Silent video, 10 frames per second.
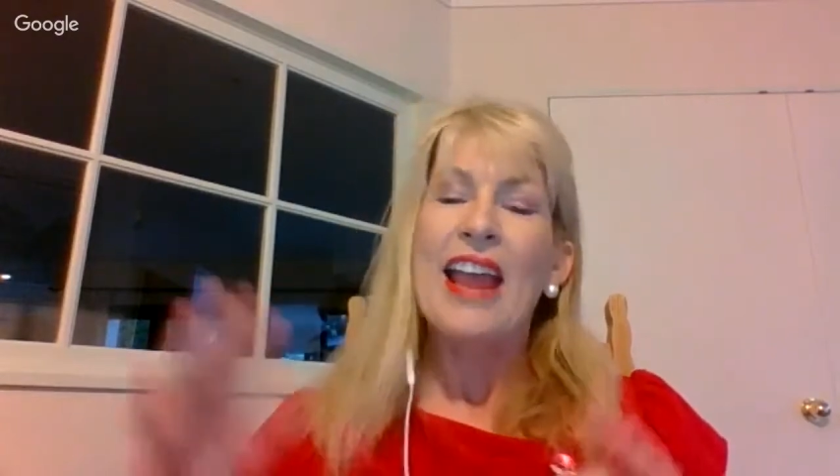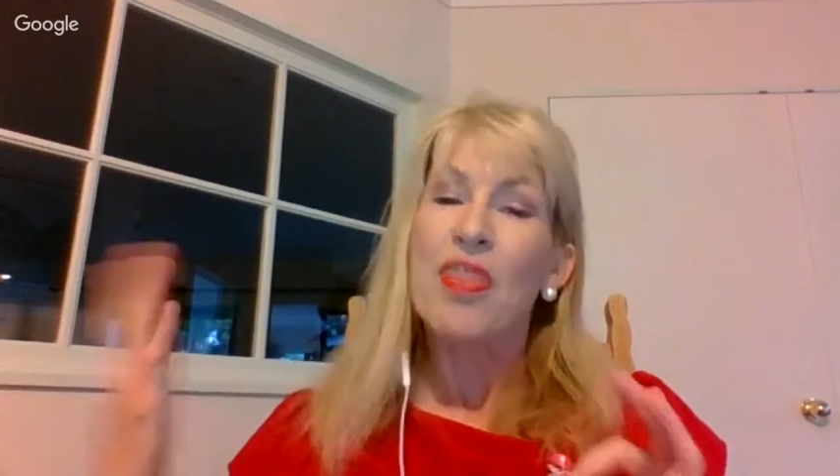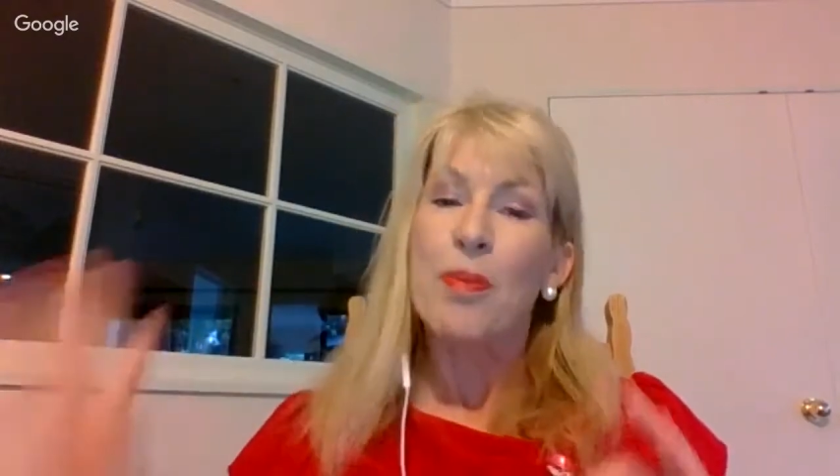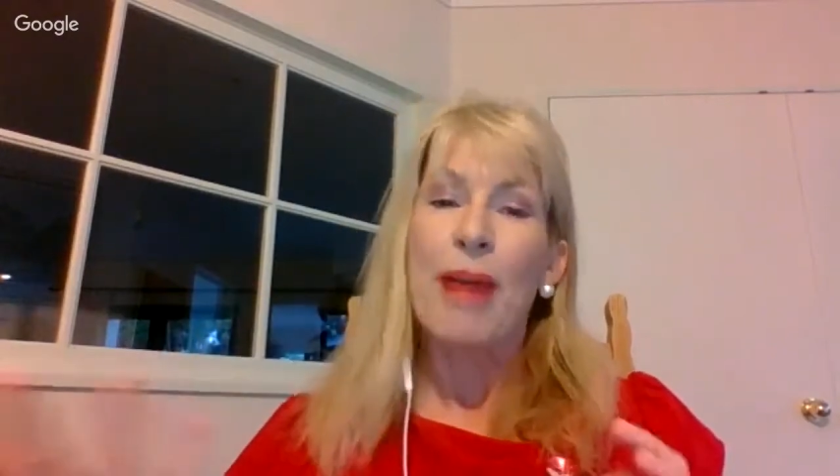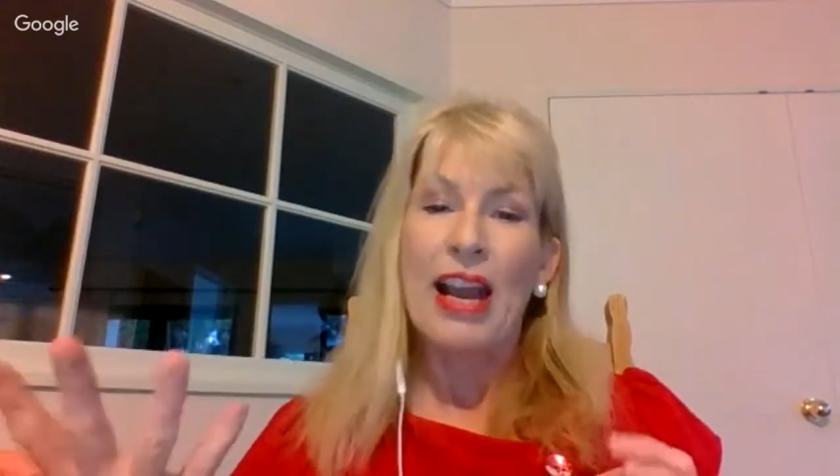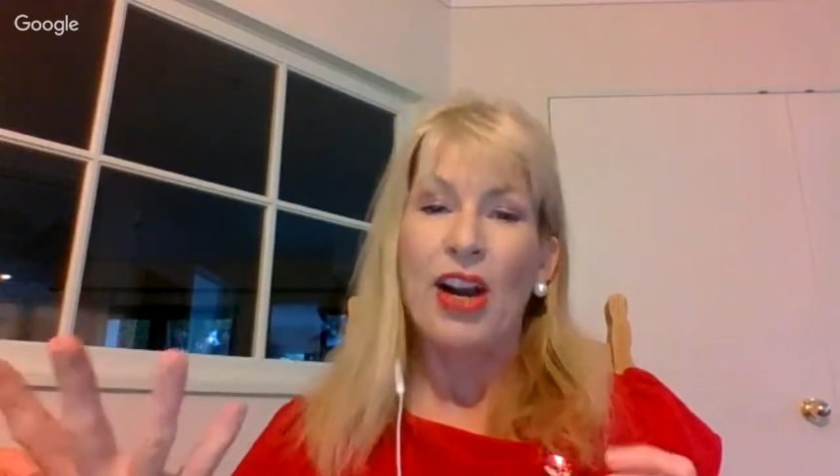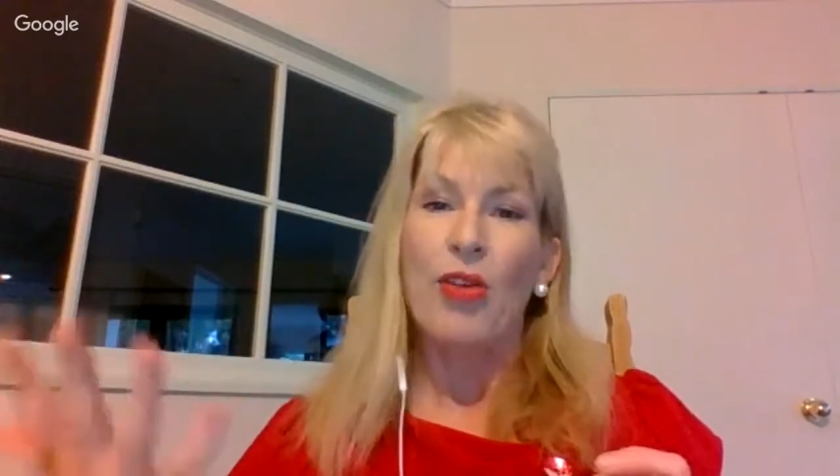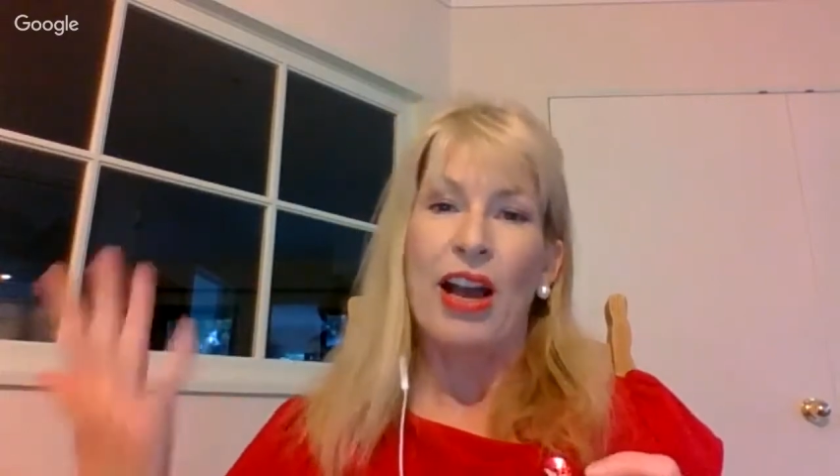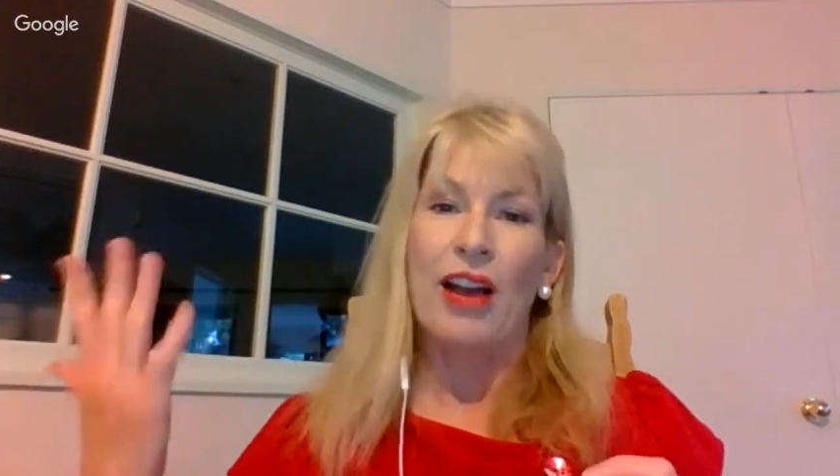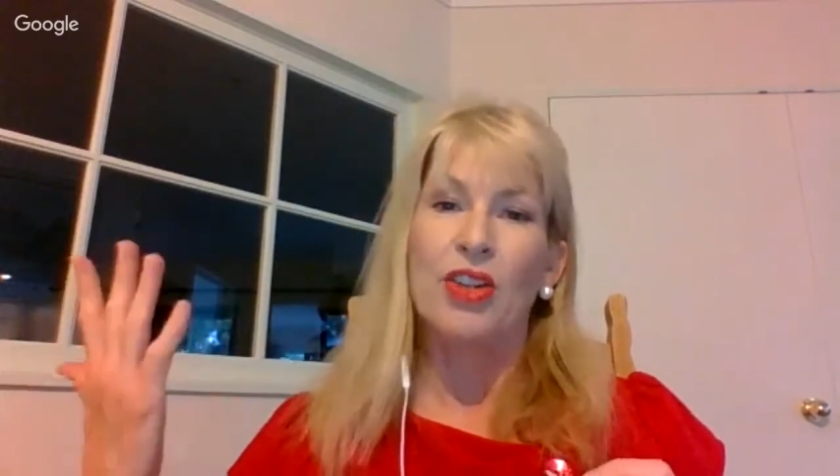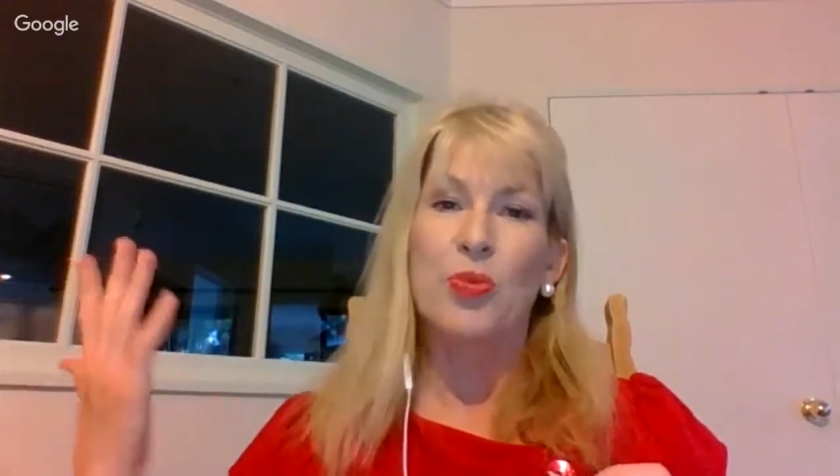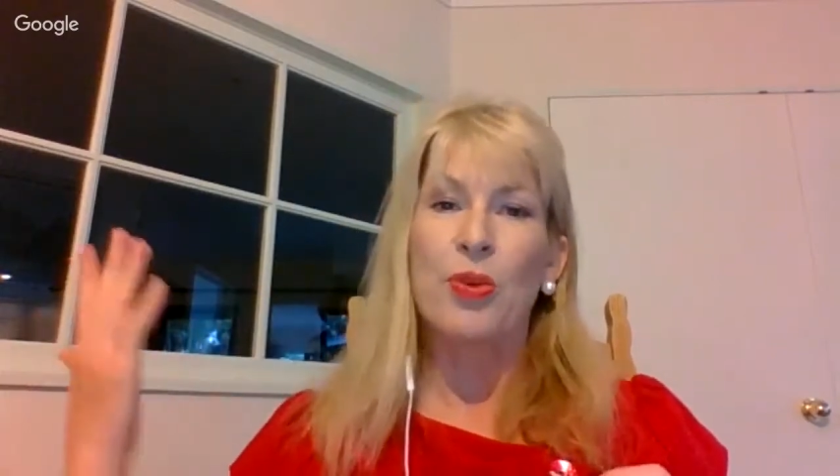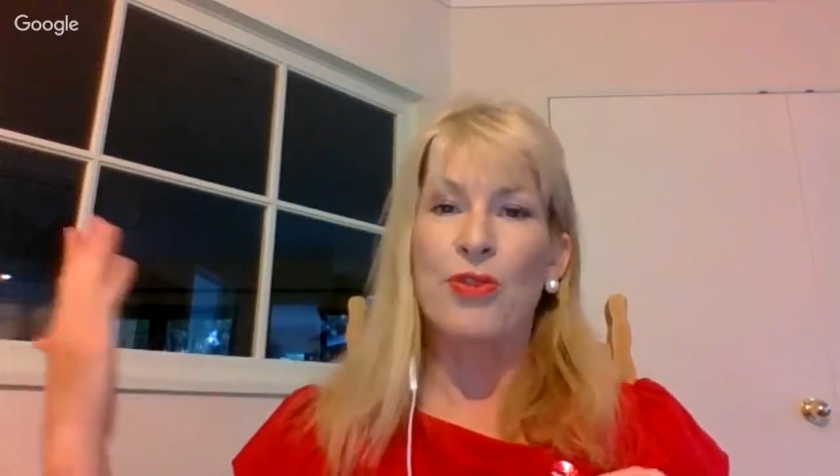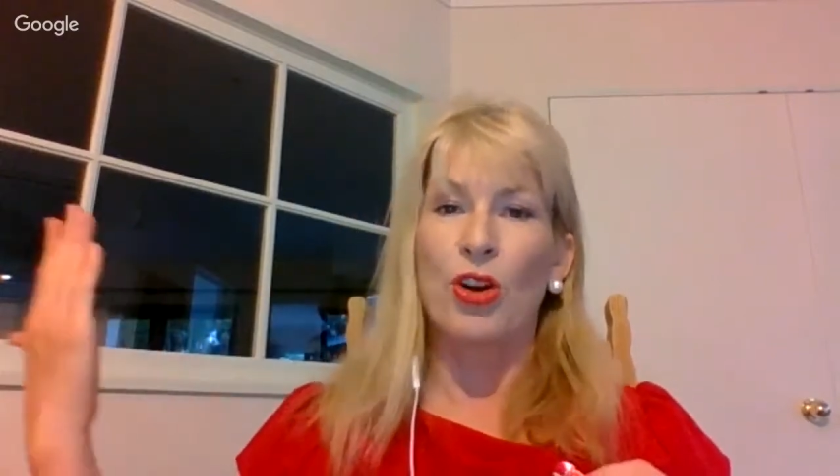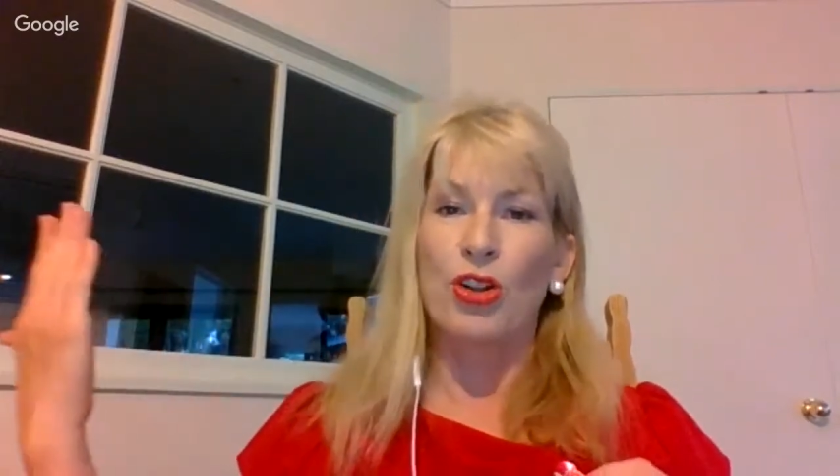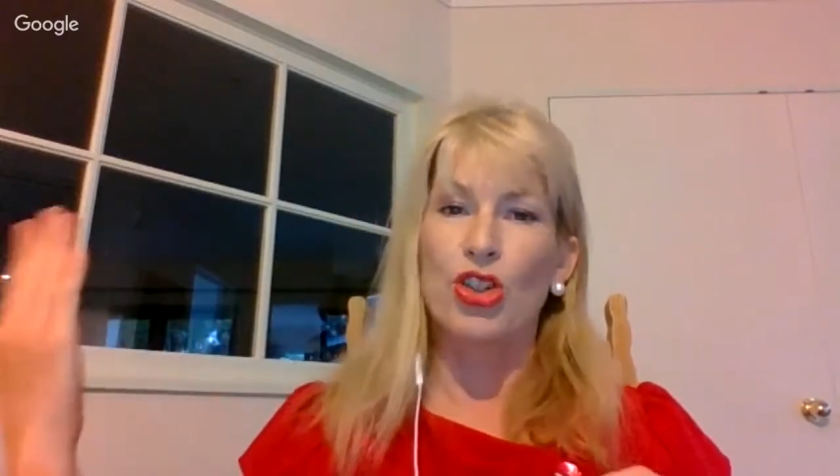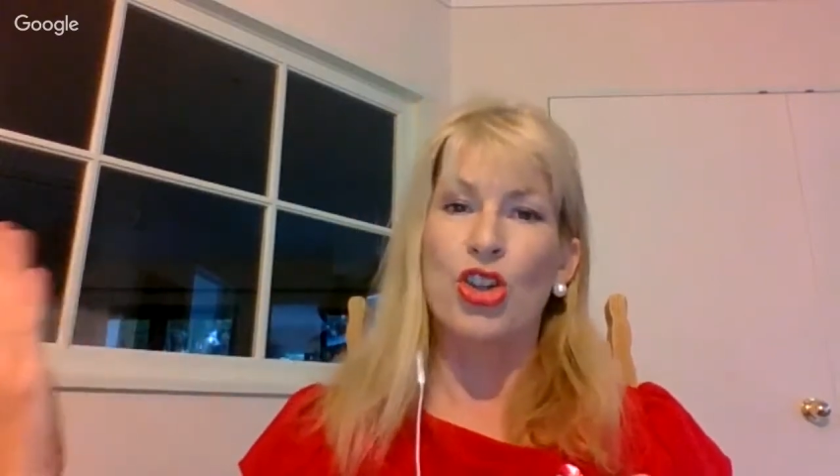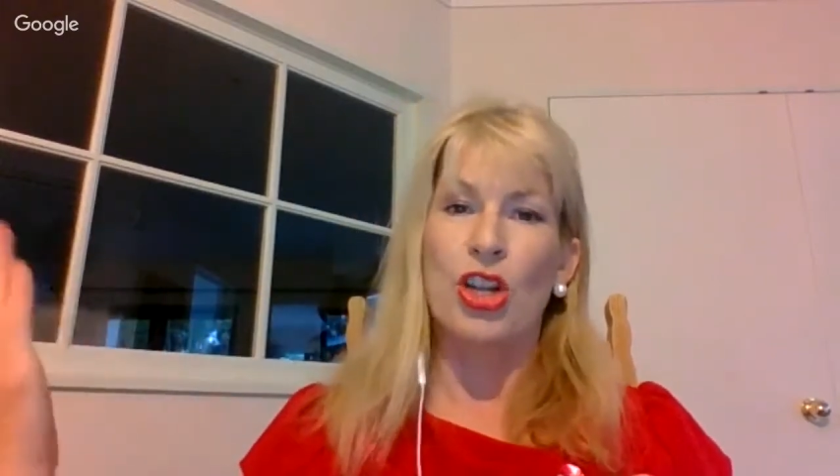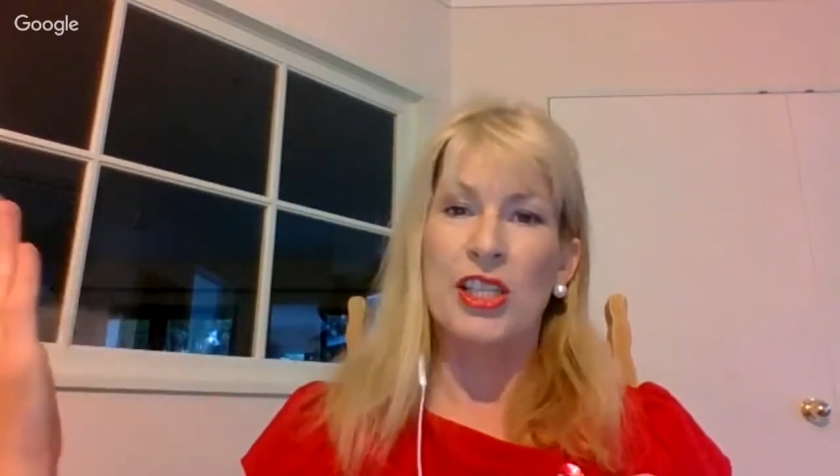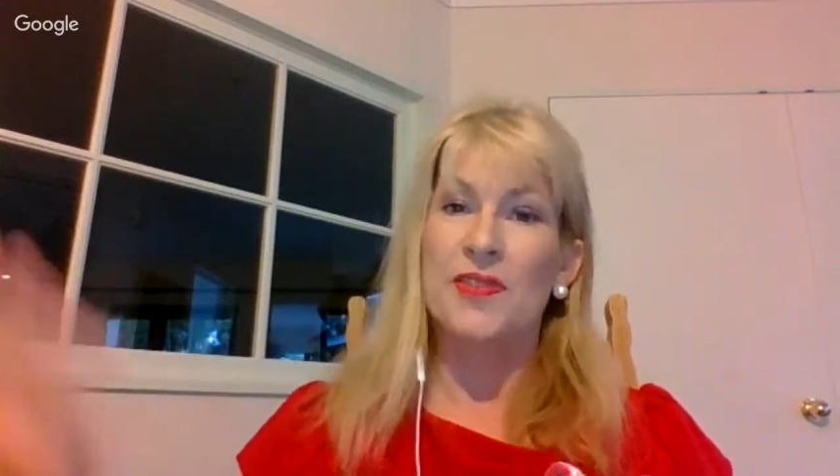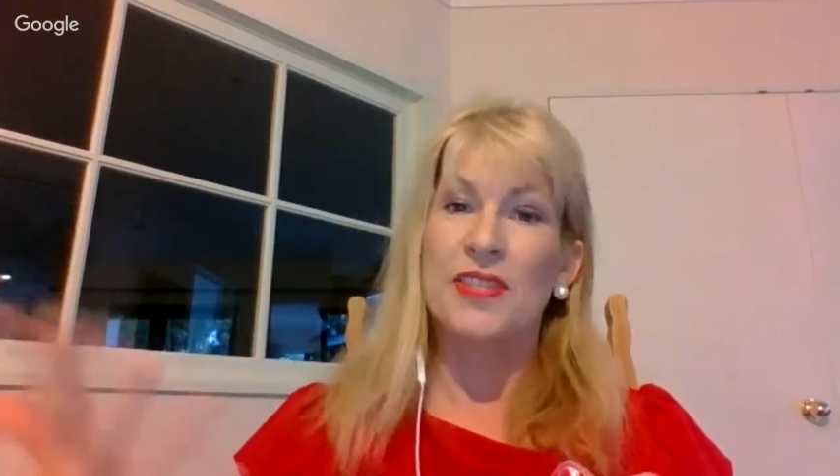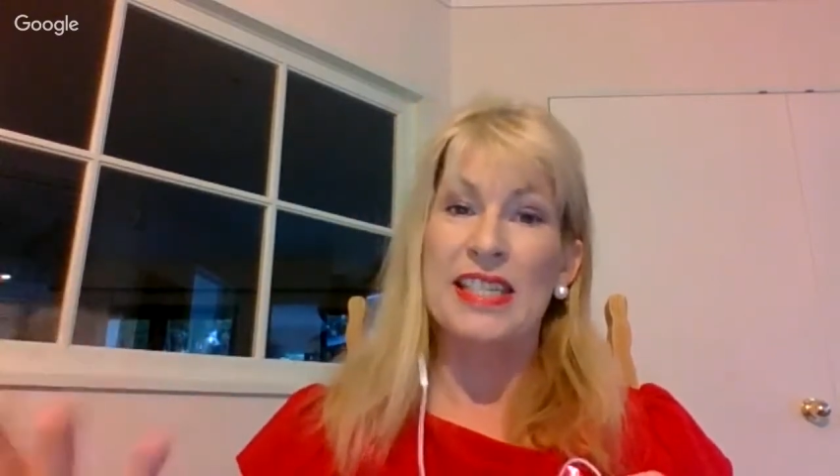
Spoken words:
In the background, we've got shots of